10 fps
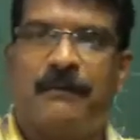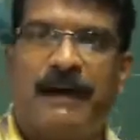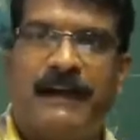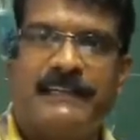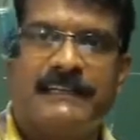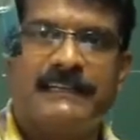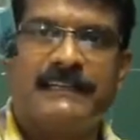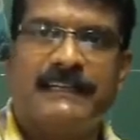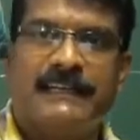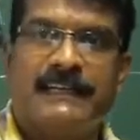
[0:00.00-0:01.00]
but
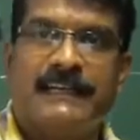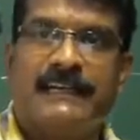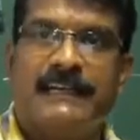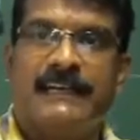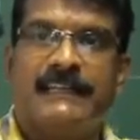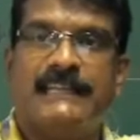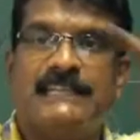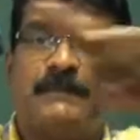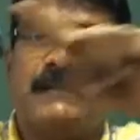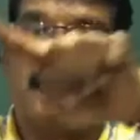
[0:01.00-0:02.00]

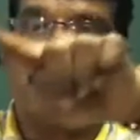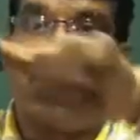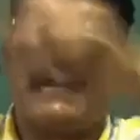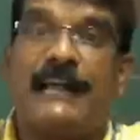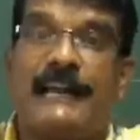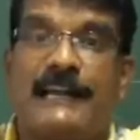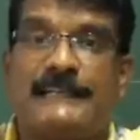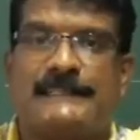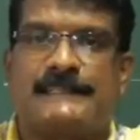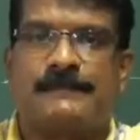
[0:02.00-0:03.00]
this become
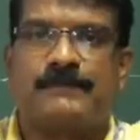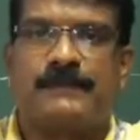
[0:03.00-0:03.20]
colorless.